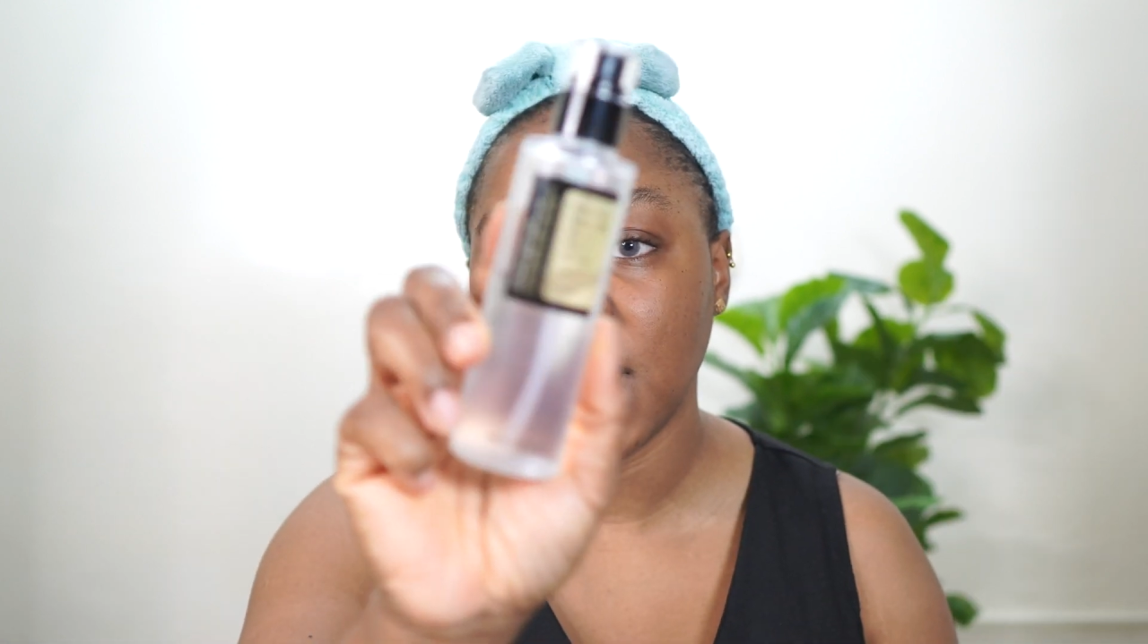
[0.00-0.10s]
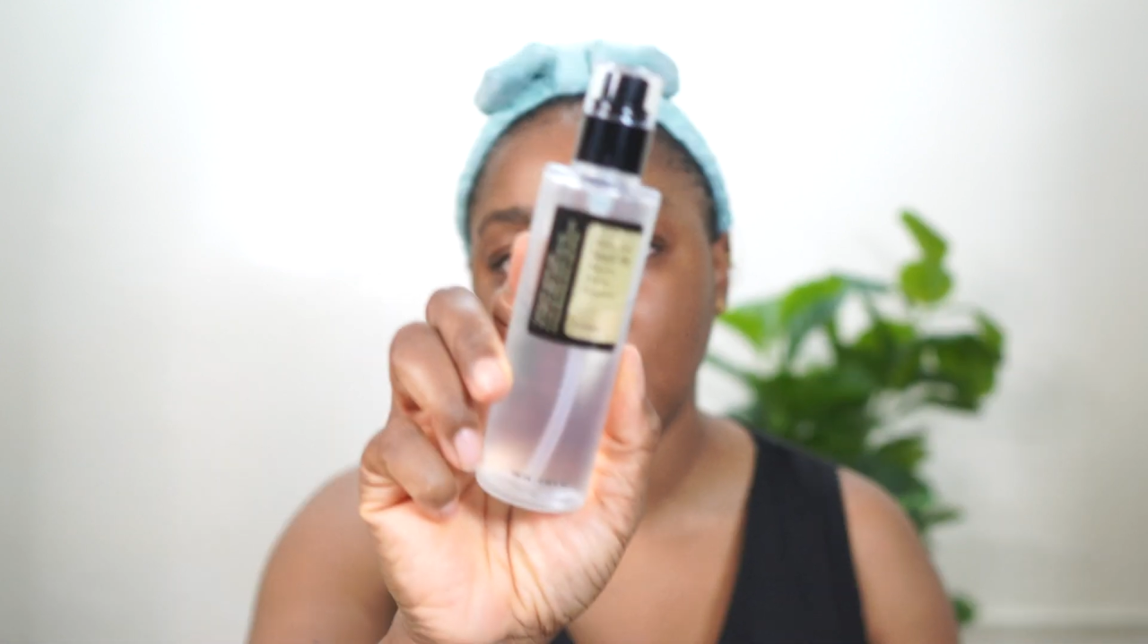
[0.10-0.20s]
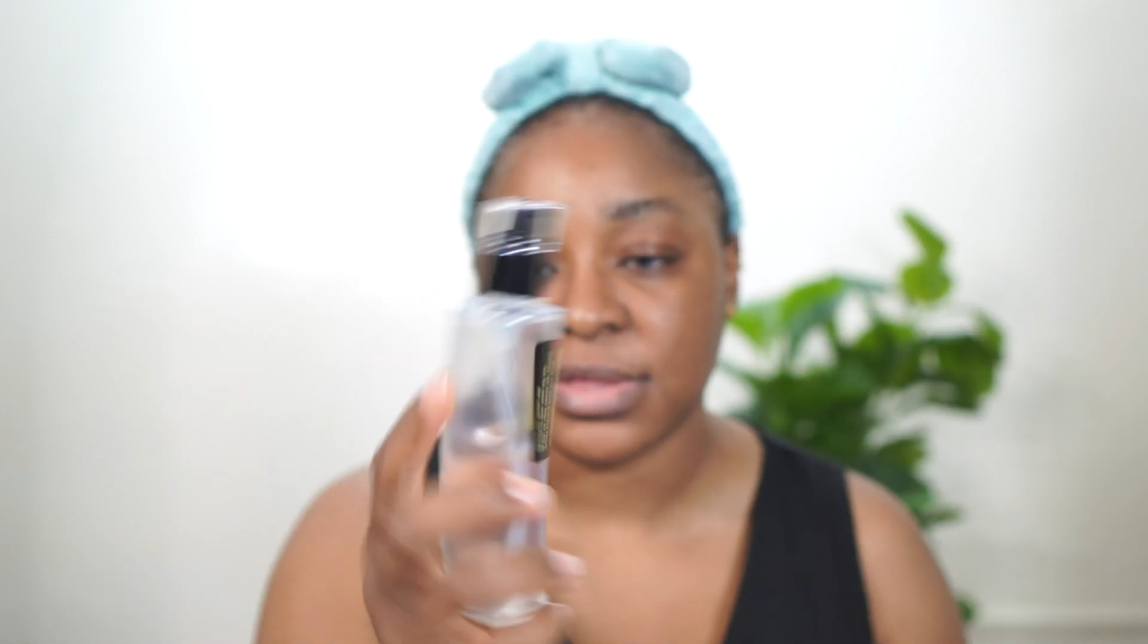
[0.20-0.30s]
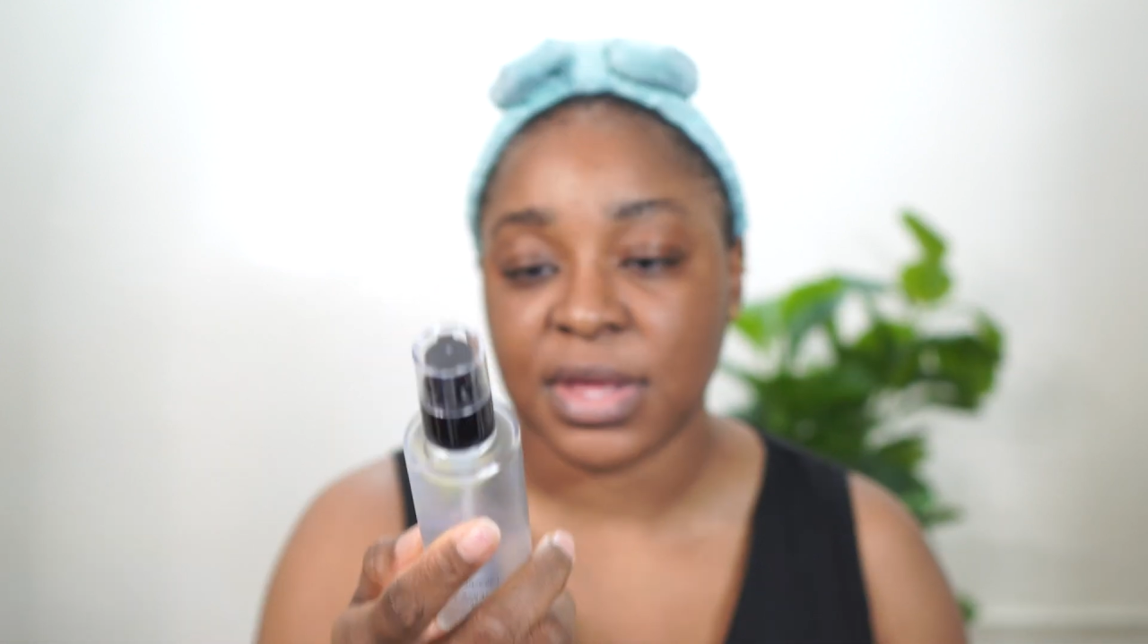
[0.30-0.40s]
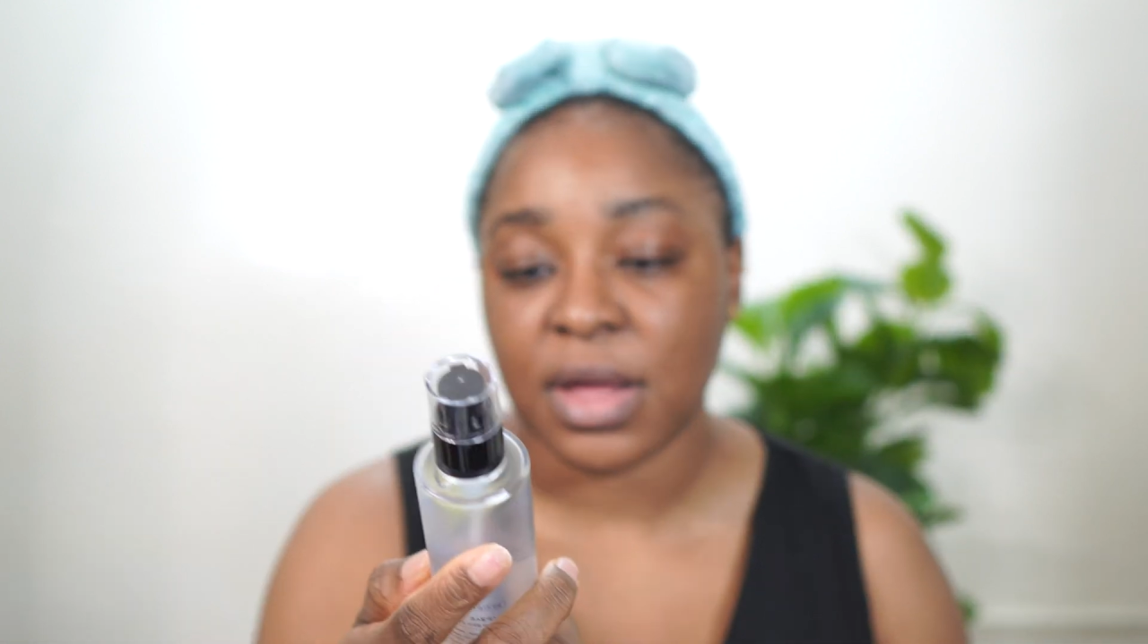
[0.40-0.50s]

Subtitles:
the